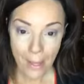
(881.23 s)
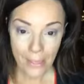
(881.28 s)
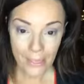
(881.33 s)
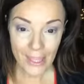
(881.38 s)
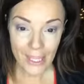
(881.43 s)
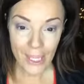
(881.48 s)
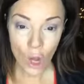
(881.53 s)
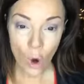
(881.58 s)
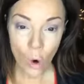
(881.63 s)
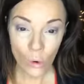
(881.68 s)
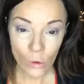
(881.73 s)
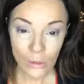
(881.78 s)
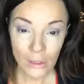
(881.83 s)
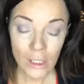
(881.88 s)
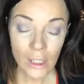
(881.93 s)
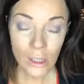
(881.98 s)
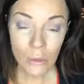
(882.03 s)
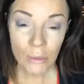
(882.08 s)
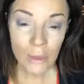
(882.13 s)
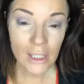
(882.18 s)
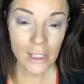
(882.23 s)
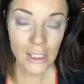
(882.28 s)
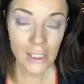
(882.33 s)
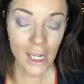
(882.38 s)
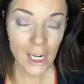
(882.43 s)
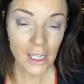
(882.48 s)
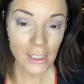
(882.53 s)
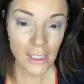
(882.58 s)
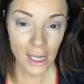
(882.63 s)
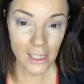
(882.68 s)
The only reason
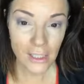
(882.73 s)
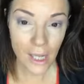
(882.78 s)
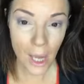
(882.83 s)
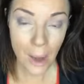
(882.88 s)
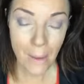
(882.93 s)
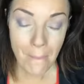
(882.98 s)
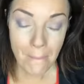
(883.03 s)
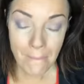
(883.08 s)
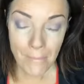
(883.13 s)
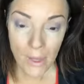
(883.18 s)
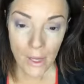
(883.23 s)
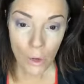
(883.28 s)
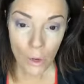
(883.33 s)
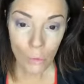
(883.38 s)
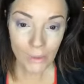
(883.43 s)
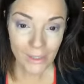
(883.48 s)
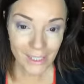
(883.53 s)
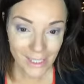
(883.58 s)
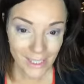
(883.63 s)
I signed up was